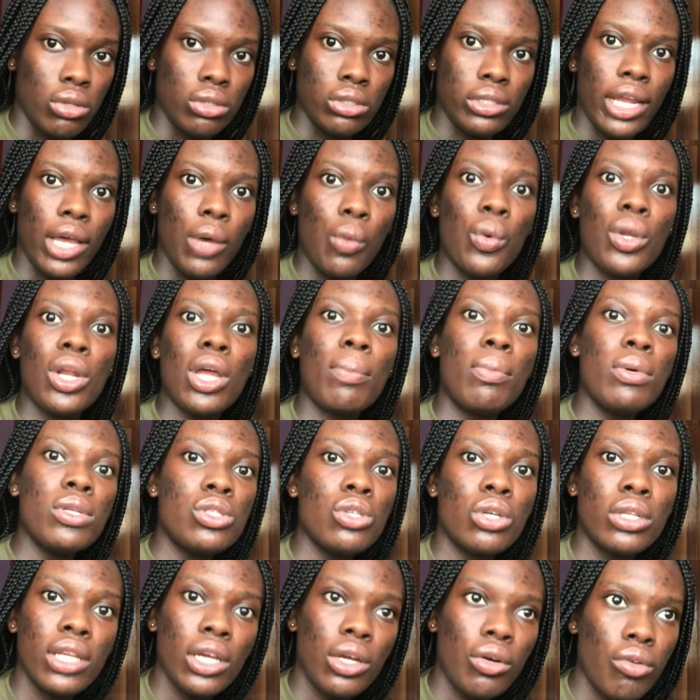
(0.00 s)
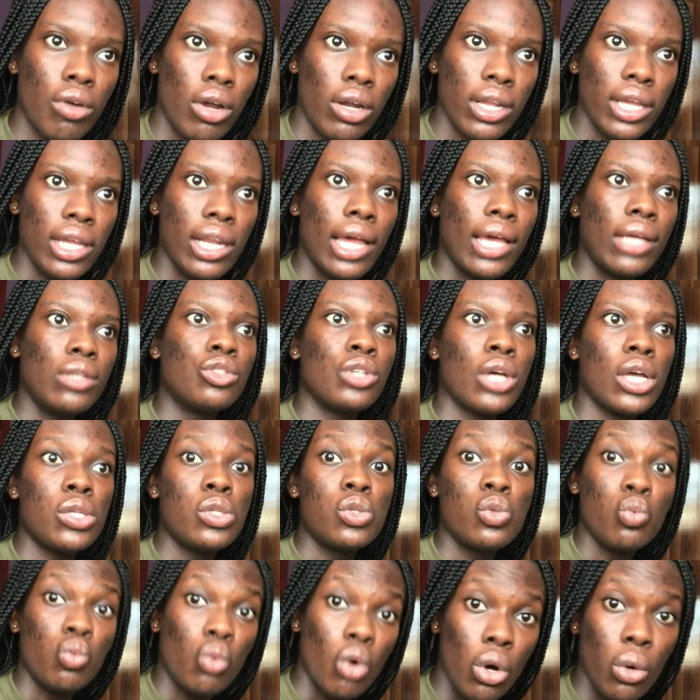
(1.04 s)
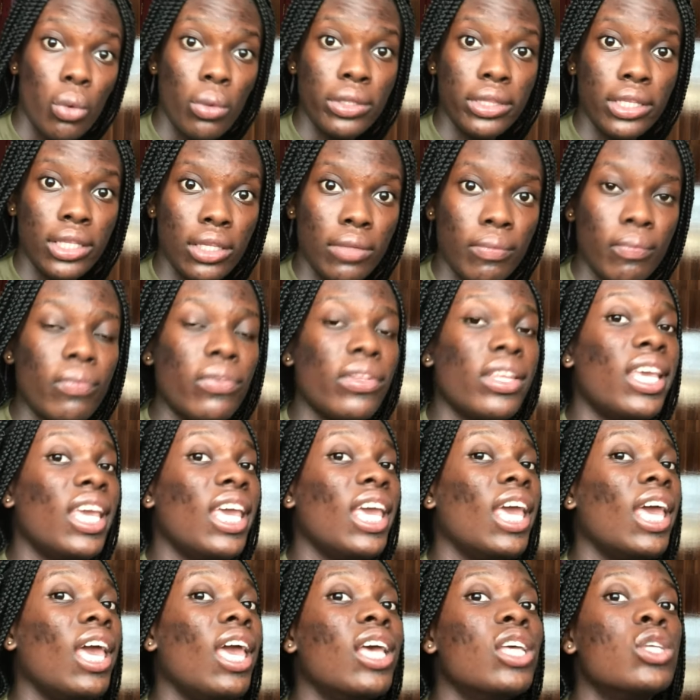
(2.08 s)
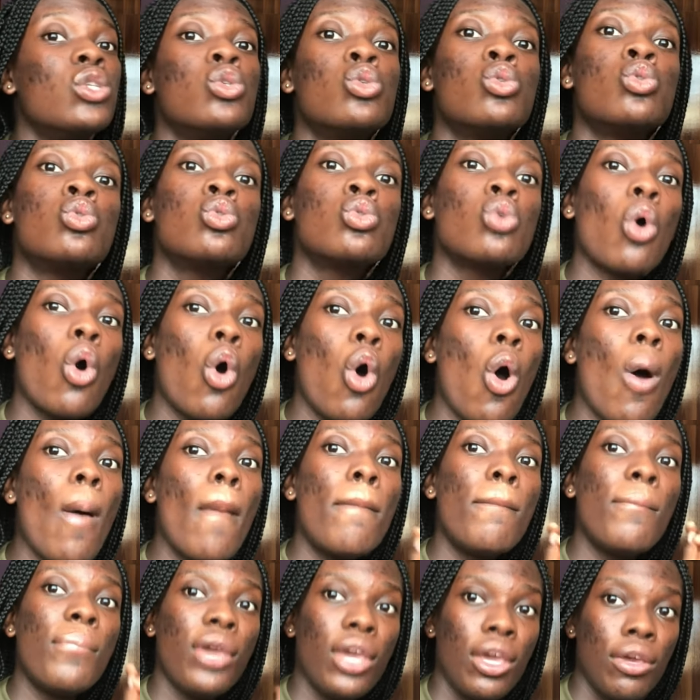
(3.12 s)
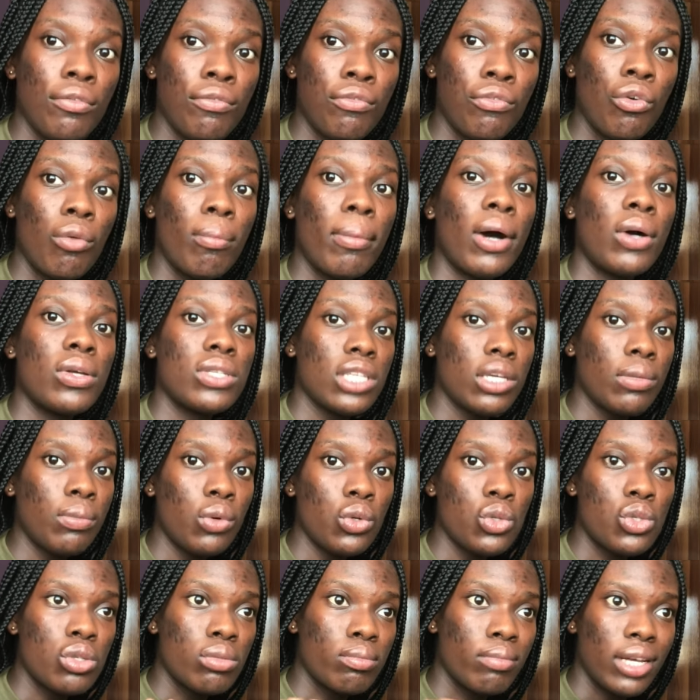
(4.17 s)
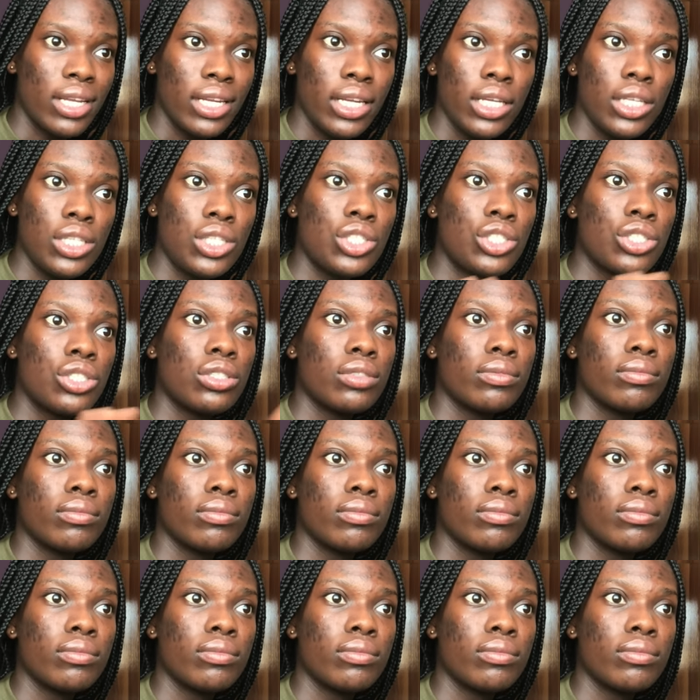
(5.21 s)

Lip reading: Like, when I put it on the ground and I try to walk with it, it's so painful, but I was able to manage.